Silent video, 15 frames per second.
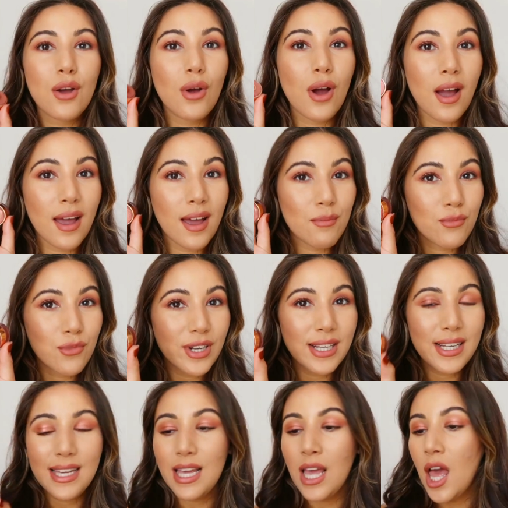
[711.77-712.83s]
So I am
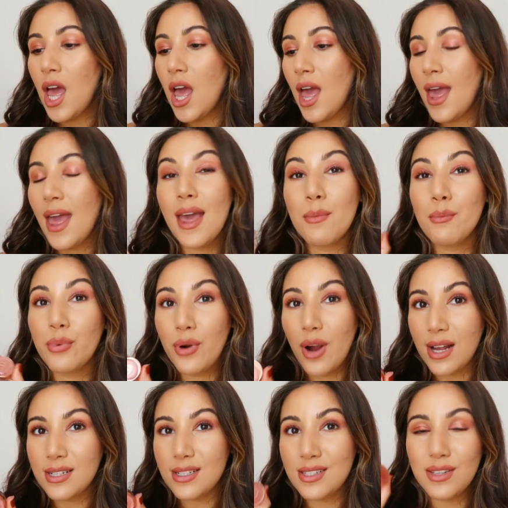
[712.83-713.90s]
really
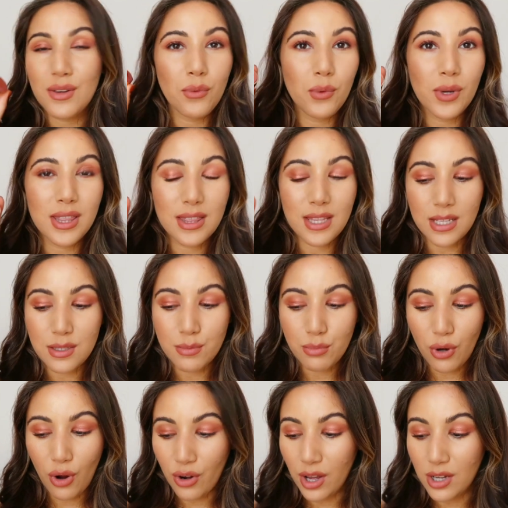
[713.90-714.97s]
impressed with this
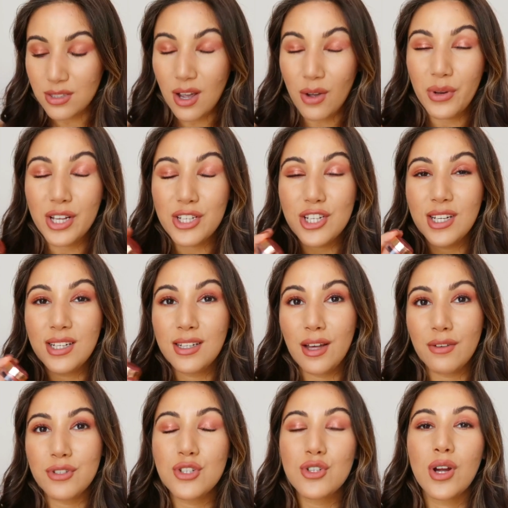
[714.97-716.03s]
product. I would actually
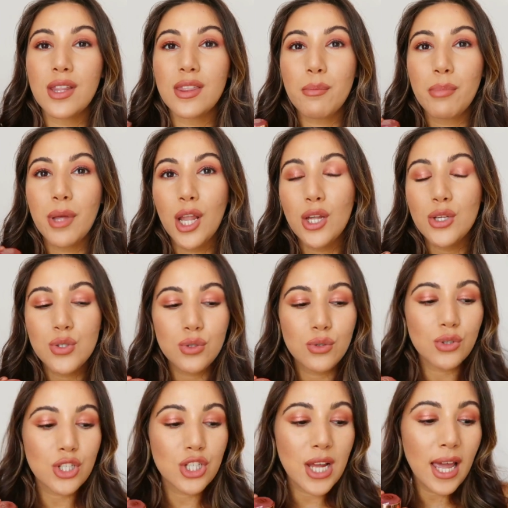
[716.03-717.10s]
love to try the Pillow
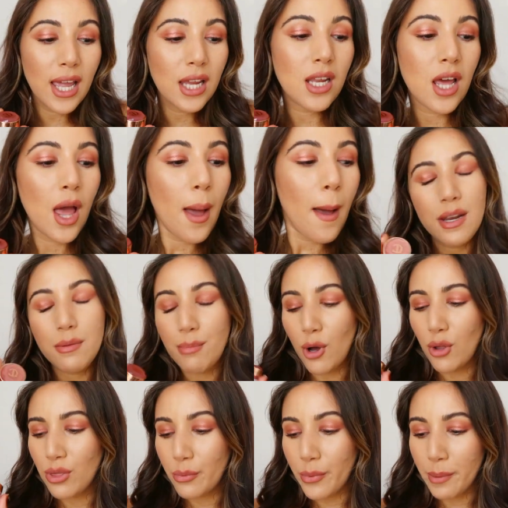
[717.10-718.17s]
Talk shade, but
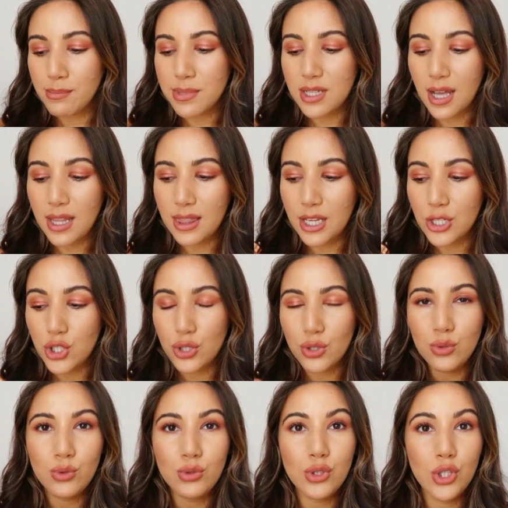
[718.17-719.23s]
on the website they
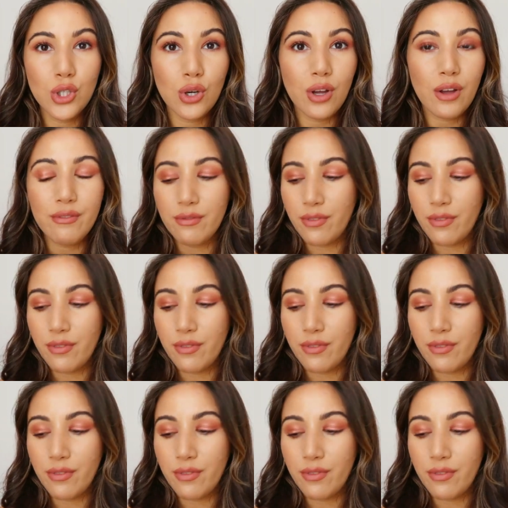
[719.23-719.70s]
do look